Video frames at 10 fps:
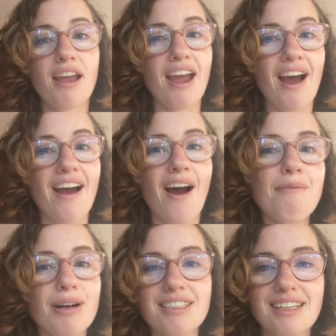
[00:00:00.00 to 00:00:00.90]

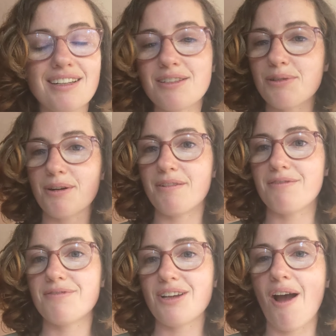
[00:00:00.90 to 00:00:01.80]
Unprecedented sort
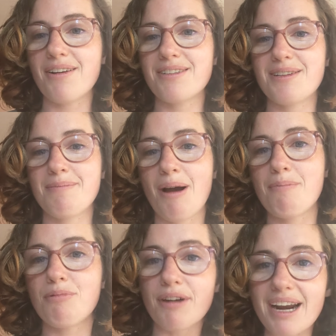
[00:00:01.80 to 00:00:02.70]
of talks
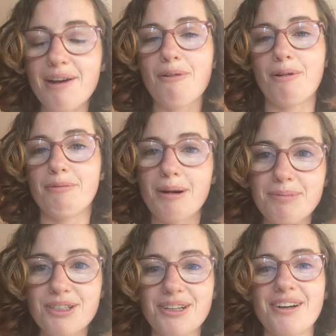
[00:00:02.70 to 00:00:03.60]
about break or
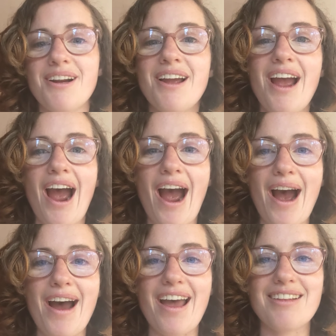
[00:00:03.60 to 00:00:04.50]
rupture.
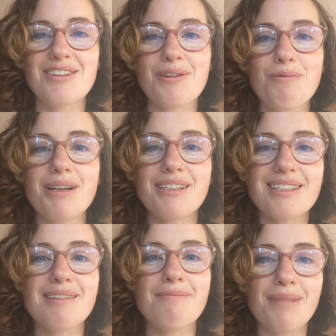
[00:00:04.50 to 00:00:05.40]
And so what does
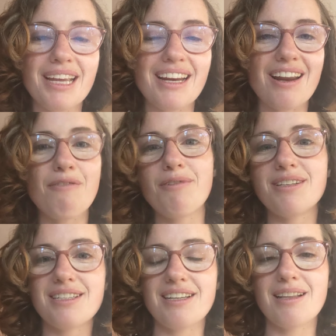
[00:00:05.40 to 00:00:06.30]
it mean if we
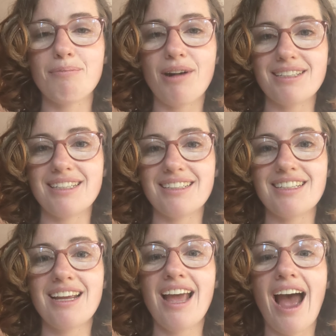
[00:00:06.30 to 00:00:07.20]
see the
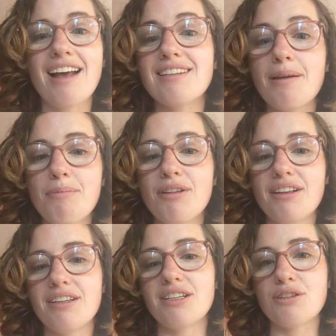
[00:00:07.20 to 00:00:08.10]
present as
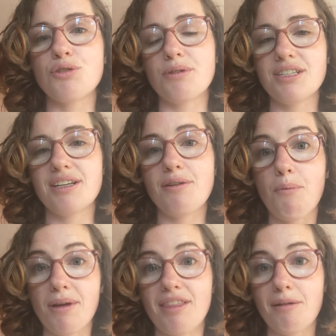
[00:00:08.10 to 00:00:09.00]
completely disjointed
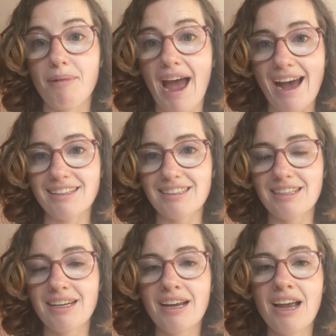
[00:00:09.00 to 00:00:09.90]
with the past?